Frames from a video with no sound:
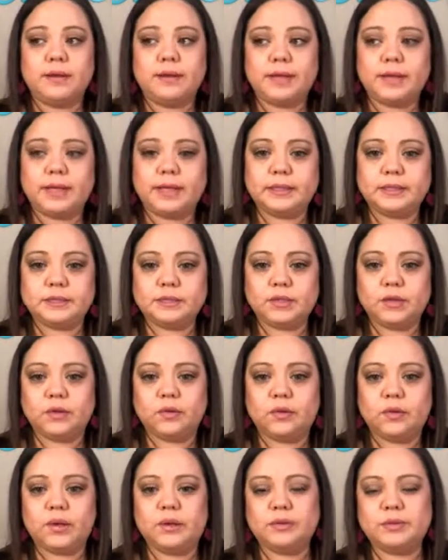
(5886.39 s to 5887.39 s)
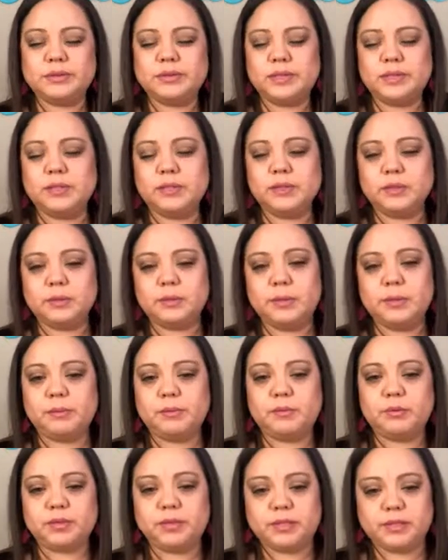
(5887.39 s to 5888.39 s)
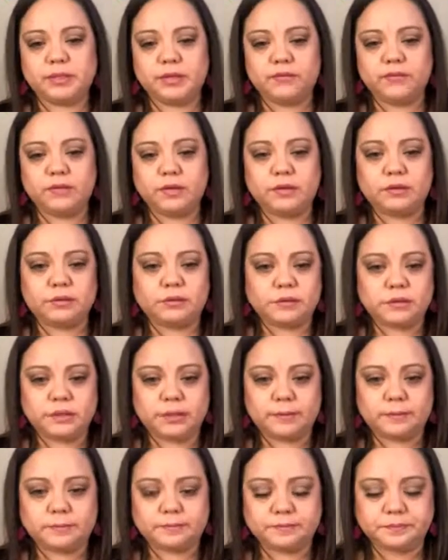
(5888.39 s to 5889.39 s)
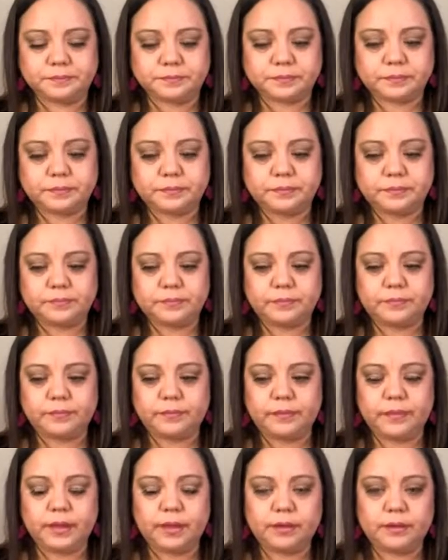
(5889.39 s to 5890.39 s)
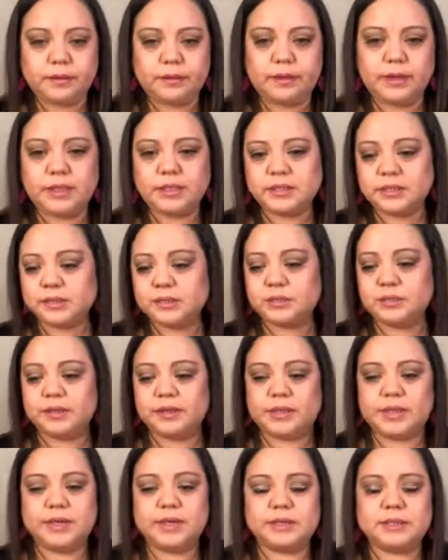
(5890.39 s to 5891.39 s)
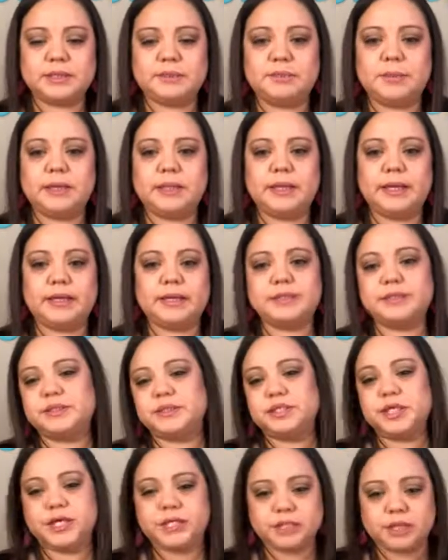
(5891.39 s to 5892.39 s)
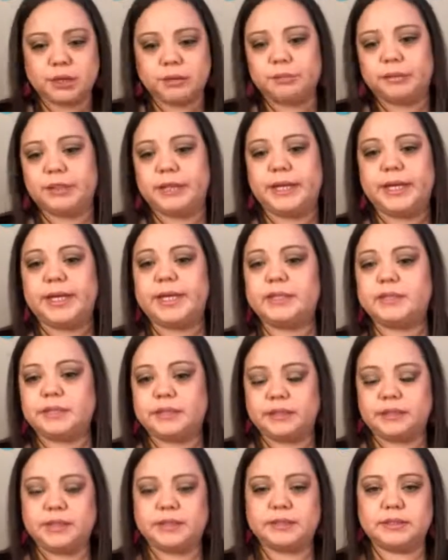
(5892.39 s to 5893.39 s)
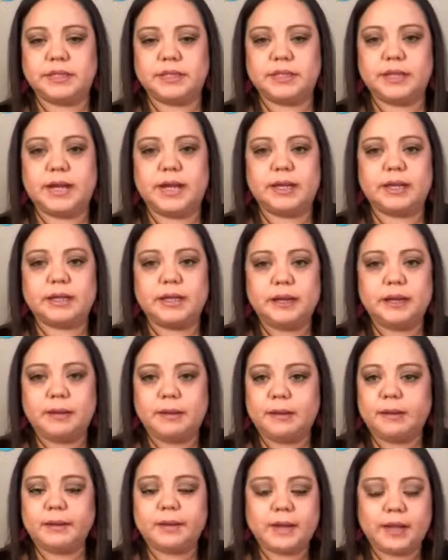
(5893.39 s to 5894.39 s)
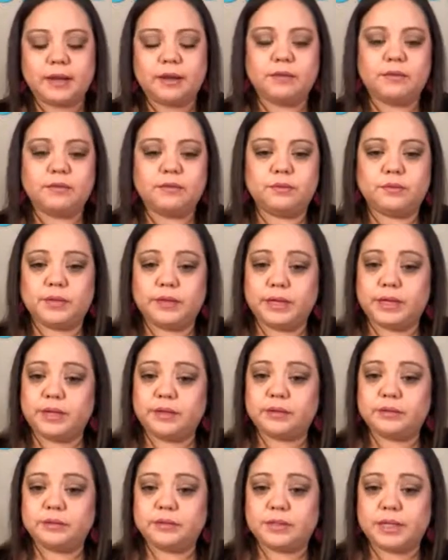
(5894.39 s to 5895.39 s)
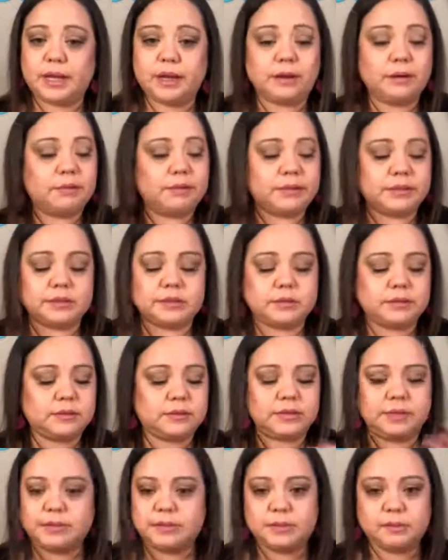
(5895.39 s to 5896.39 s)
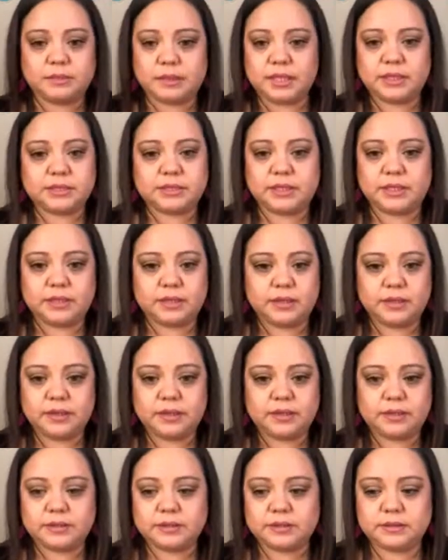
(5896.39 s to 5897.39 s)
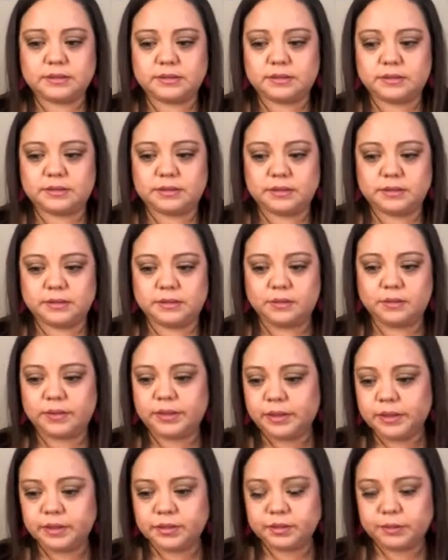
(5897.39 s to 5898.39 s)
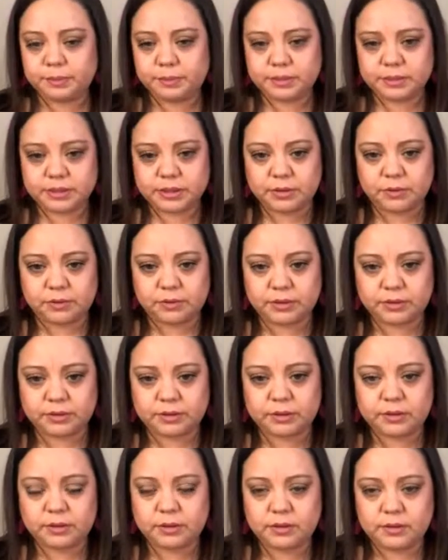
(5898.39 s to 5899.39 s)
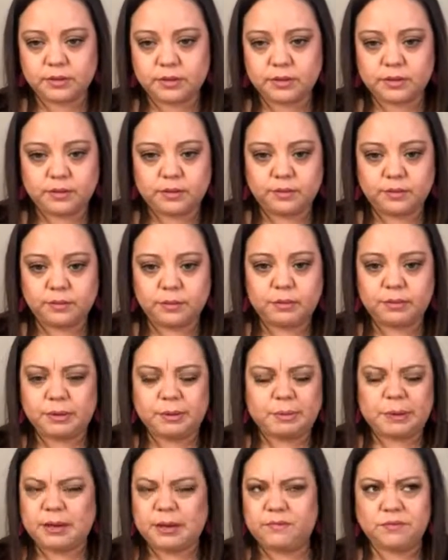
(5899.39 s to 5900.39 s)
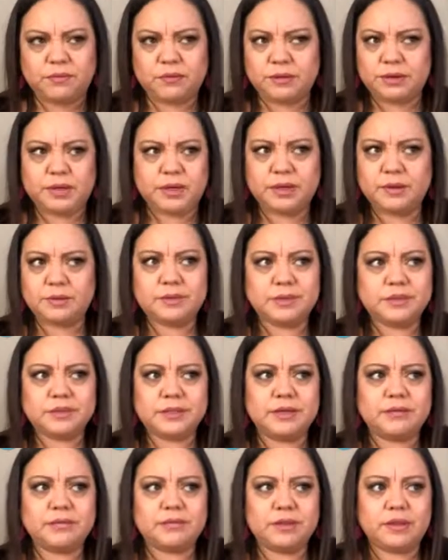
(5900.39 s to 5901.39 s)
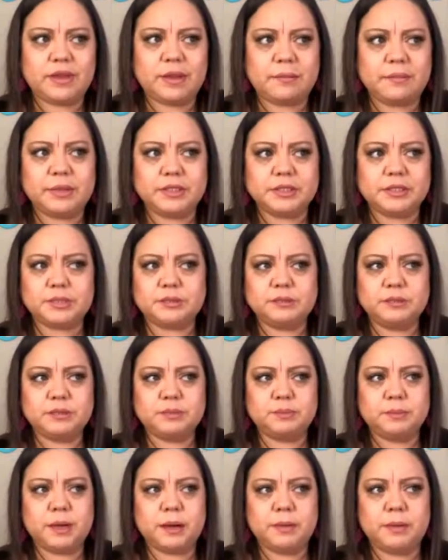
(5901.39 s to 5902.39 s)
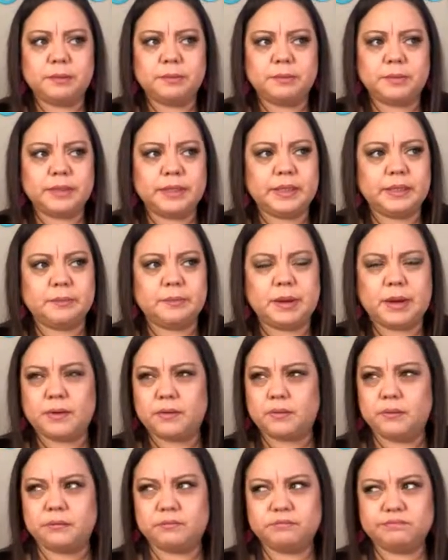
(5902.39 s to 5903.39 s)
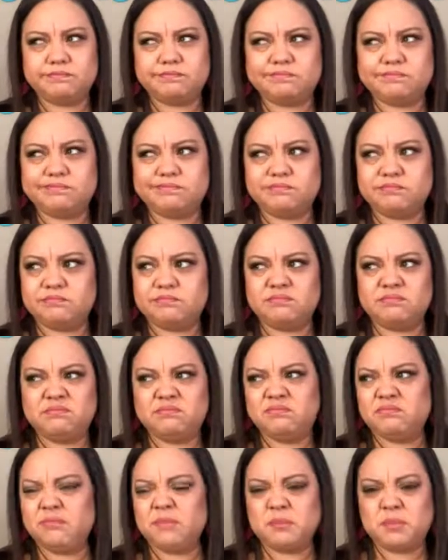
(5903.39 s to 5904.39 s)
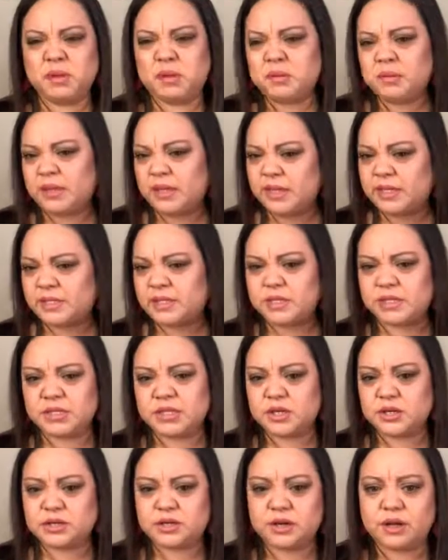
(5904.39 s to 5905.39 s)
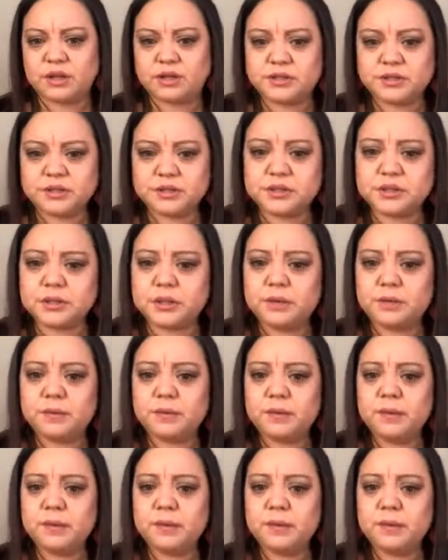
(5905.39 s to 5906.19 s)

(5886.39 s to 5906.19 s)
And so it was a little bit more difficult, not to do the cuts, but like to change out blades and things like that. Now the one I use now, it's amazing. It's 100% worth what we paid for it, and it wasn't even that much. It was probably about maybe like $600 or so.